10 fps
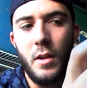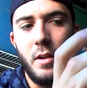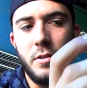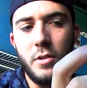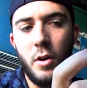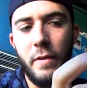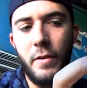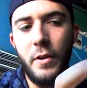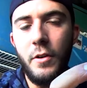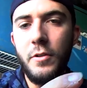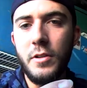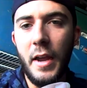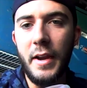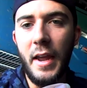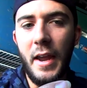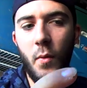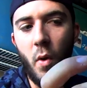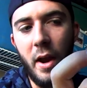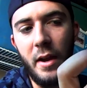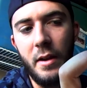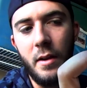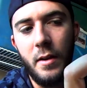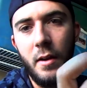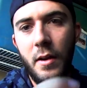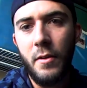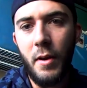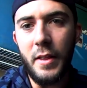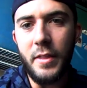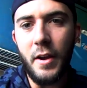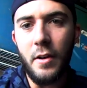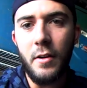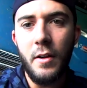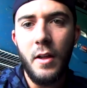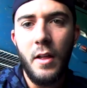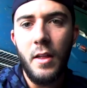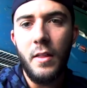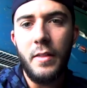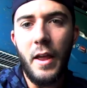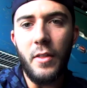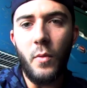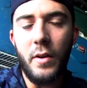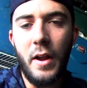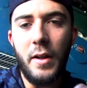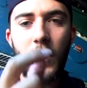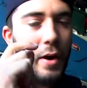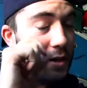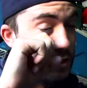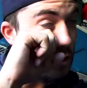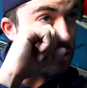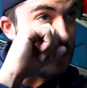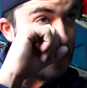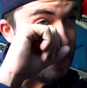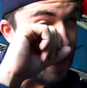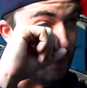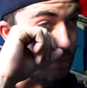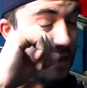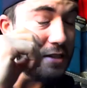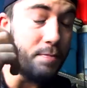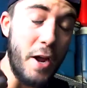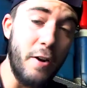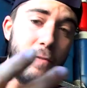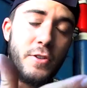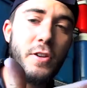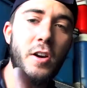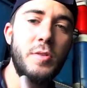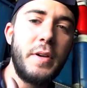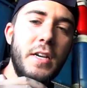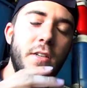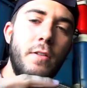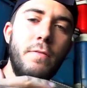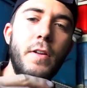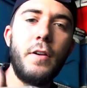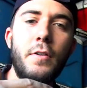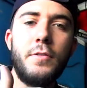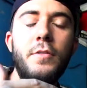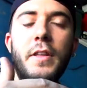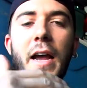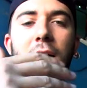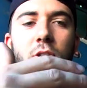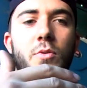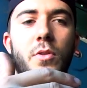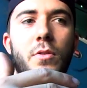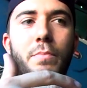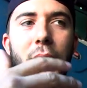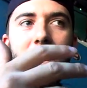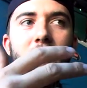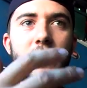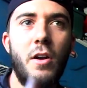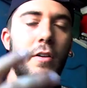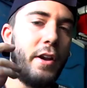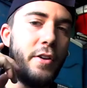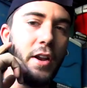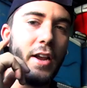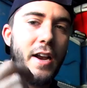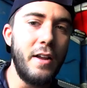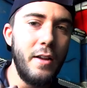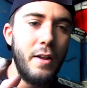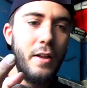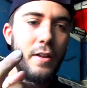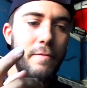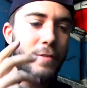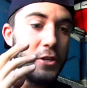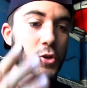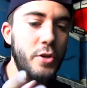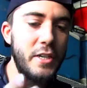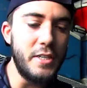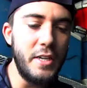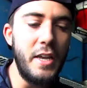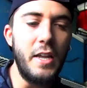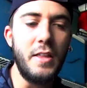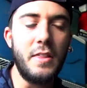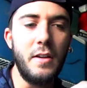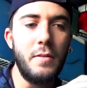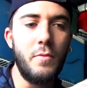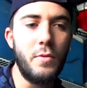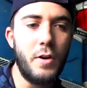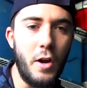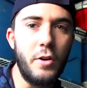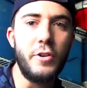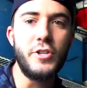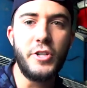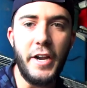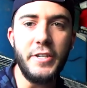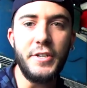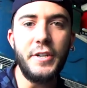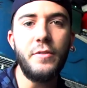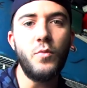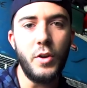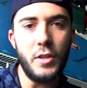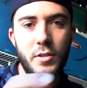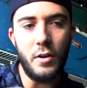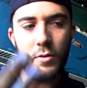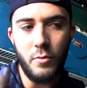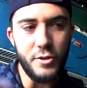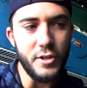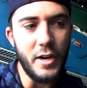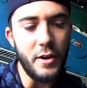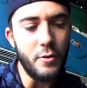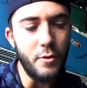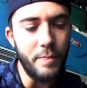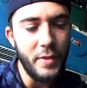So if you use like a white right there, now the white is chosen, and that is better for songs because it'll flicker to the actual beat of the song, and you can kind of visually see that the color is changing with the song, which is kind of cool.